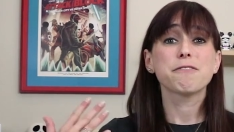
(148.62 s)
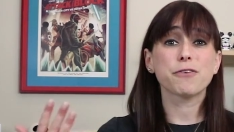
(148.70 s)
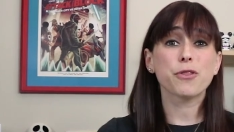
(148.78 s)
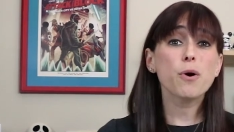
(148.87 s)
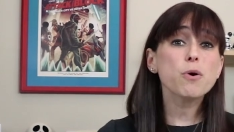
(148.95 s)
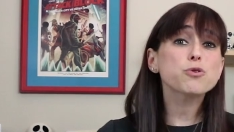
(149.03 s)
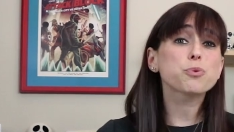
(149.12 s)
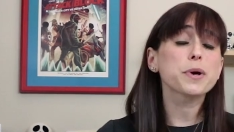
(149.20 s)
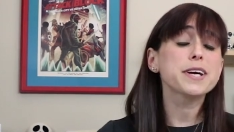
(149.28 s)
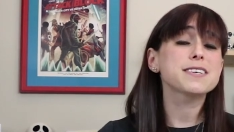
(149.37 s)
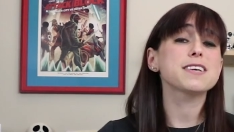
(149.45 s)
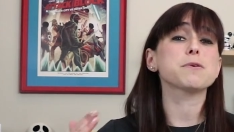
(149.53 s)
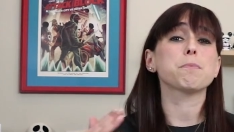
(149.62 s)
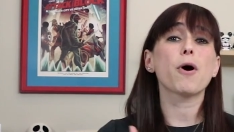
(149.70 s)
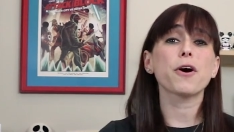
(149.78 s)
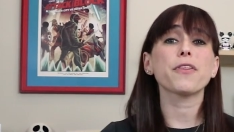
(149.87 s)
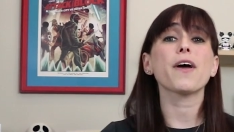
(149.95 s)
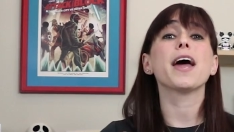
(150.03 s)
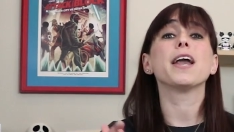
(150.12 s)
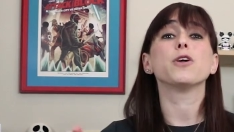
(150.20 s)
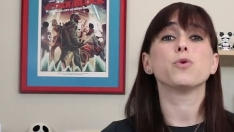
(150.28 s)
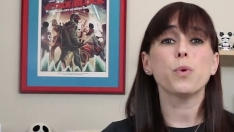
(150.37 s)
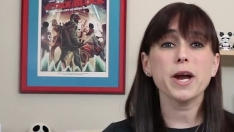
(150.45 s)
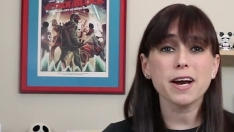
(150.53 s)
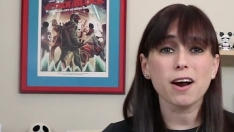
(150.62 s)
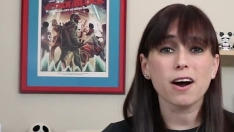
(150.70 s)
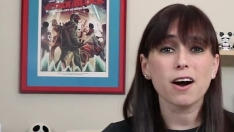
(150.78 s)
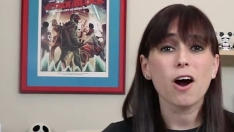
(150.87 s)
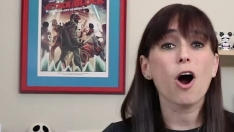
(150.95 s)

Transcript: For those reasons, Martha and Edwina